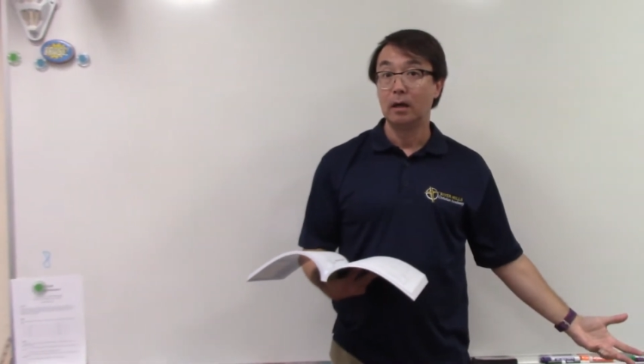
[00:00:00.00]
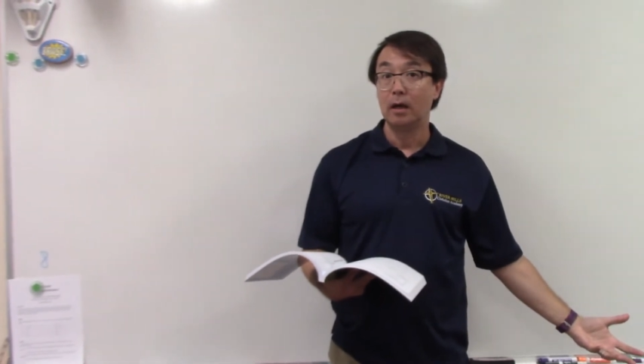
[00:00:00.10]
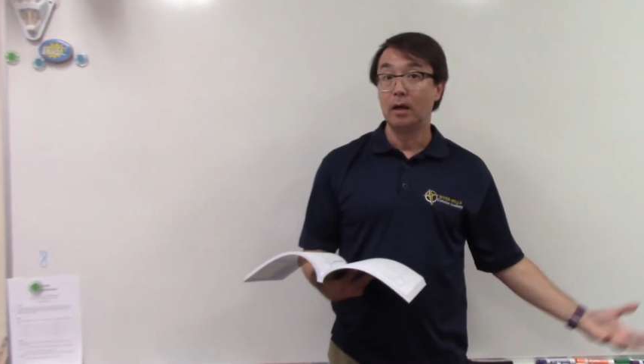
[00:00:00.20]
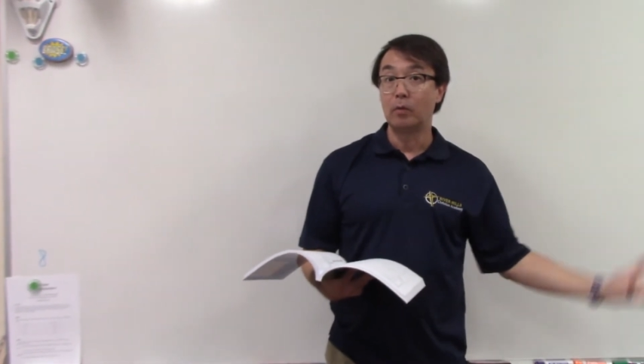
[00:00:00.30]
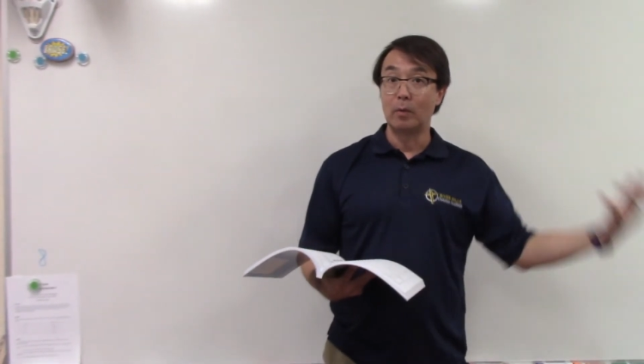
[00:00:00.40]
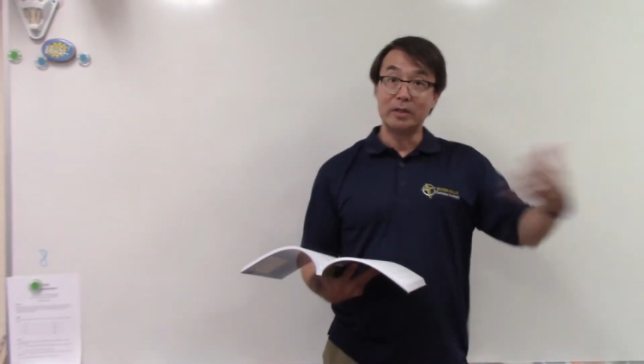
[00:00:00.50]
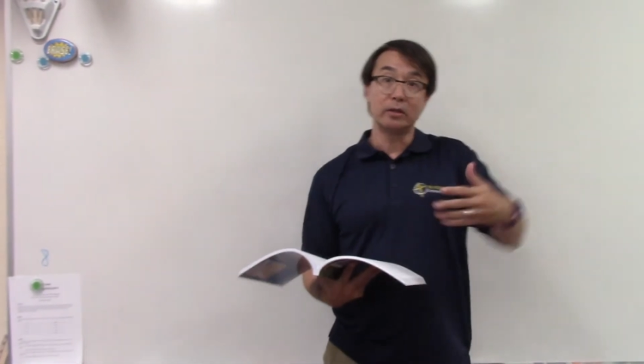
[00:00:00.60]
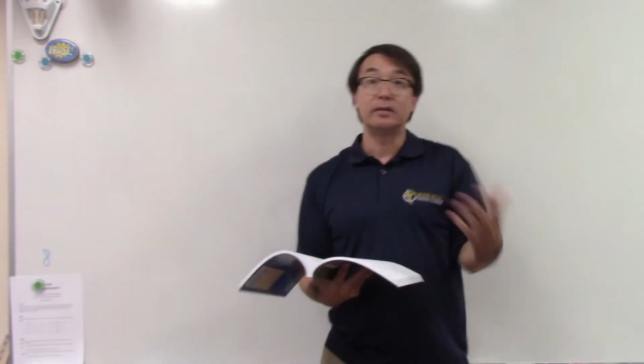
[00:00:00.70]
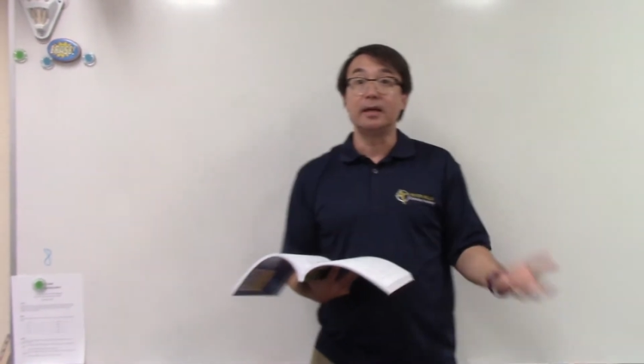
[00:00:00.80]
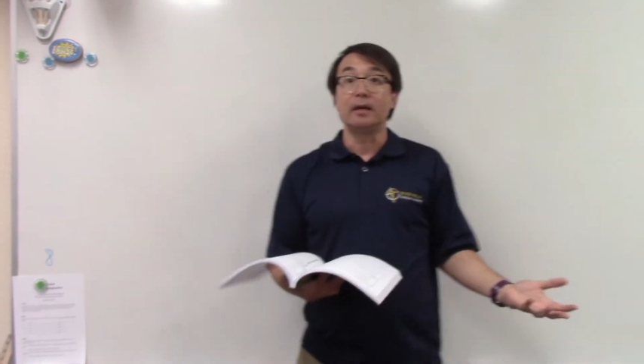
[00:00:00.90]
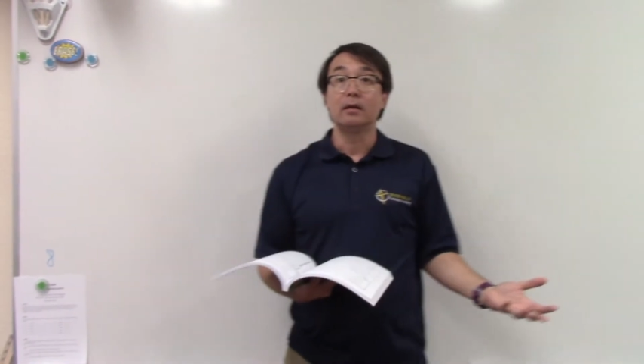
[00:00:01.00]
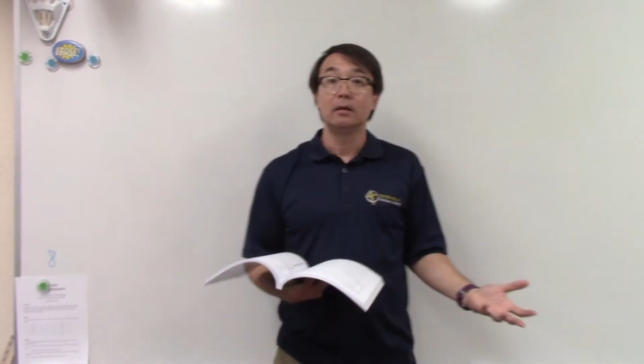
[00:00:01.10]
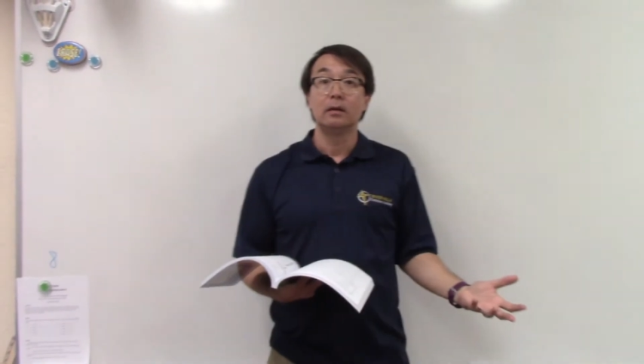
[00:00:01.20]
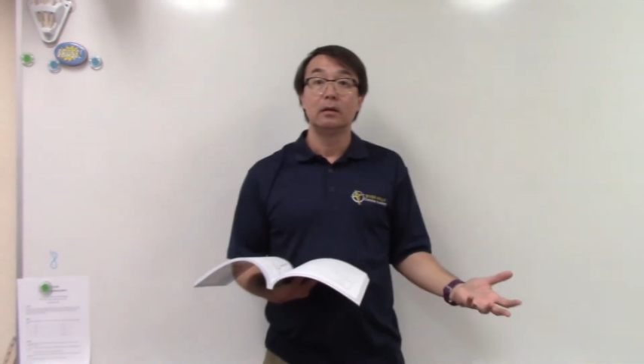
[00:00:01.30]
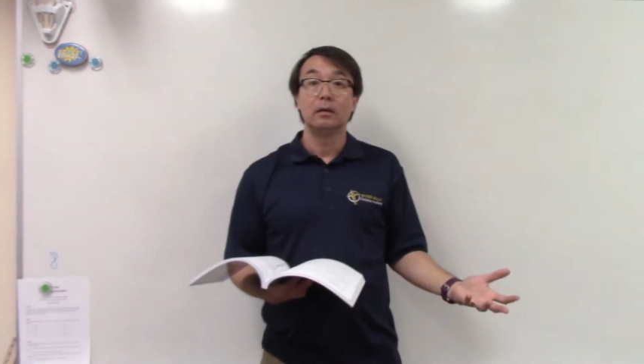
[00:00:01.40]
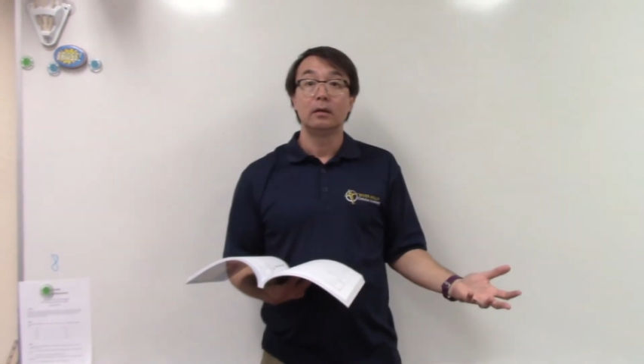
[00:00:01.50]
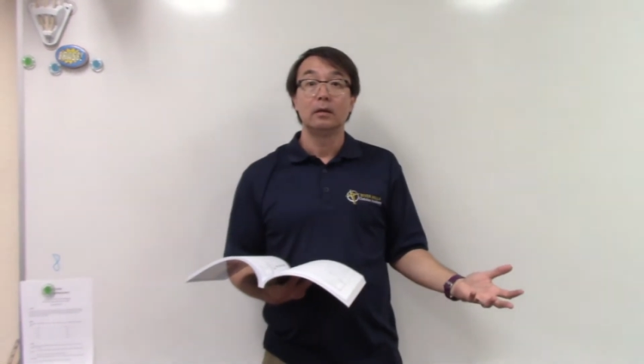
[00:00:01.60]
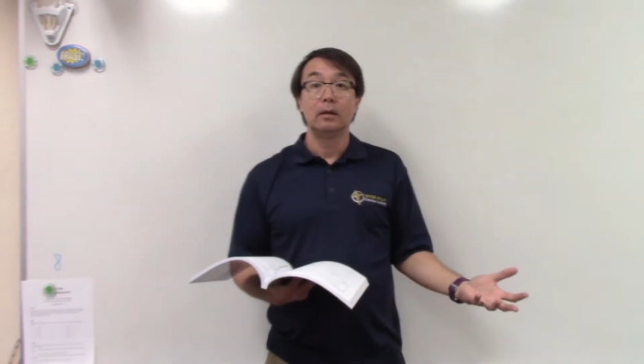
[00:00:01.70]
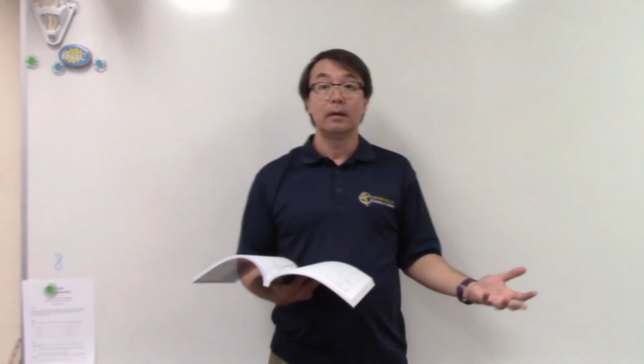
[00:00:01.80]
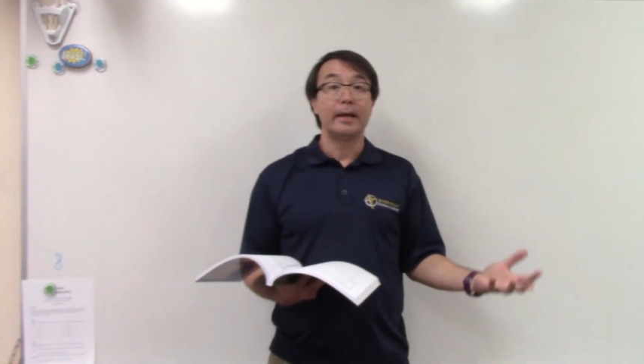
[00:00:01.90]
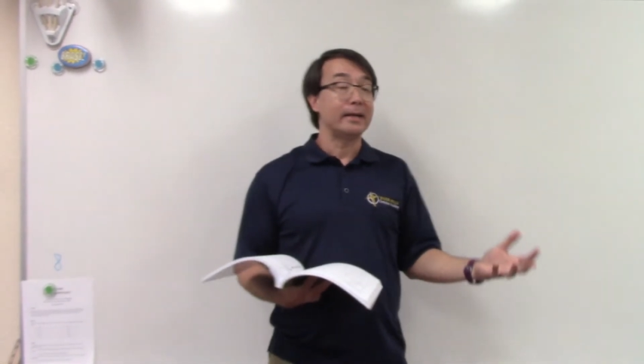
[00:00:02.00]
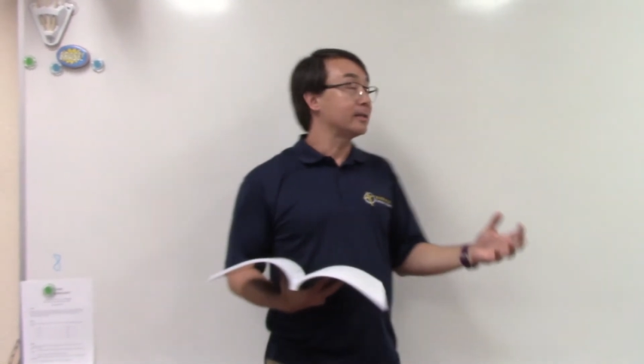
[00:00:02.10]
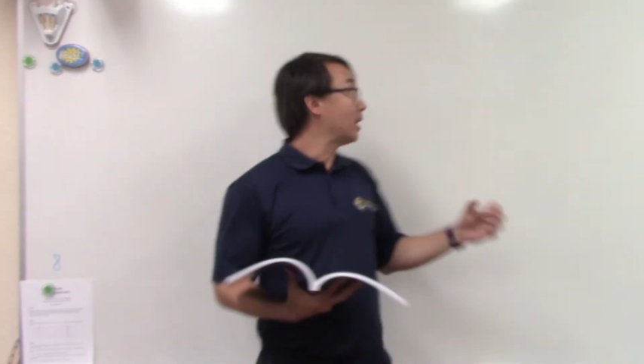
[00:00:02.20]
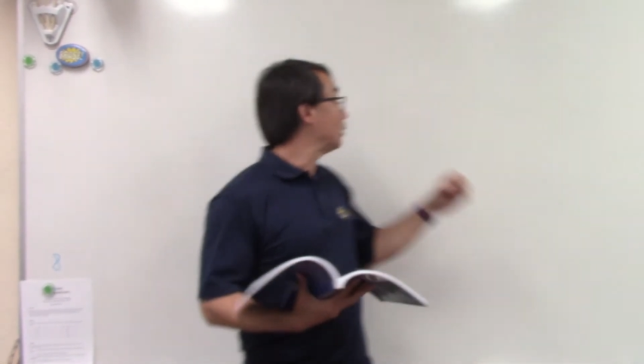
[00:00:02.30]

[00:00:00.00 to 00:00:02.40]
of what we just did. Last time we